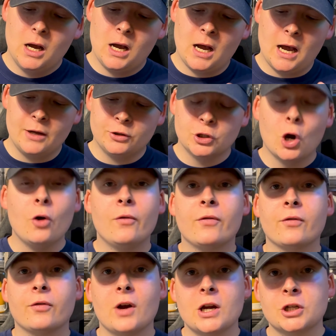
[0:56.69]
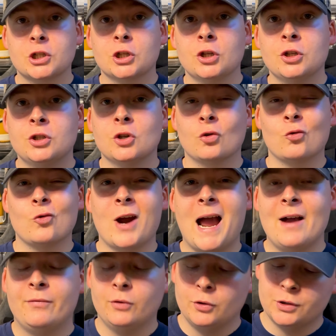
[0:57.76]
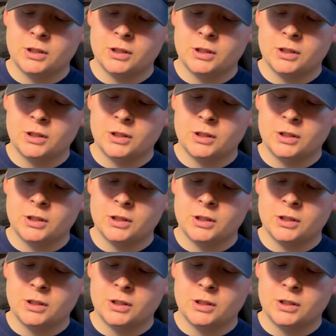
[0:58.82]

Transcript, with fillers: uh, Joe Freshgoods raffle.